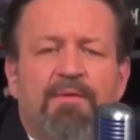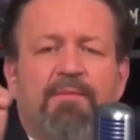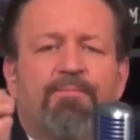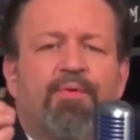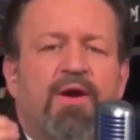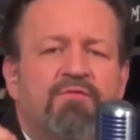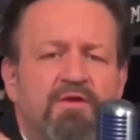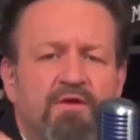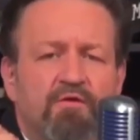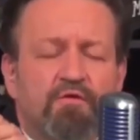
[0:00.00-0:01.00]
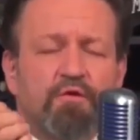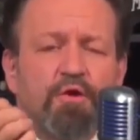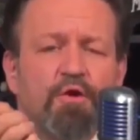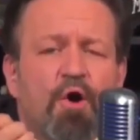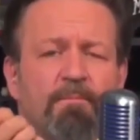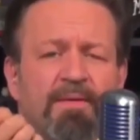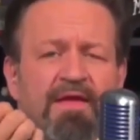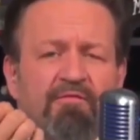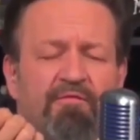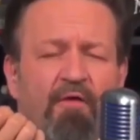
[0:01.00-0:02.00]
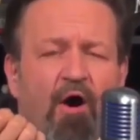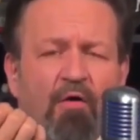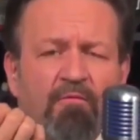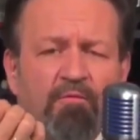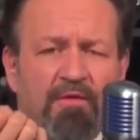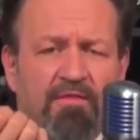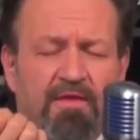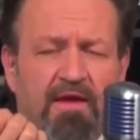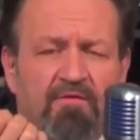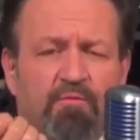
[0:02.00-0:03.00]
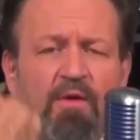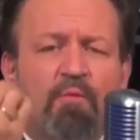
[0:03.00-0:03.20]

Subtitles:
But the president should not be involved with this.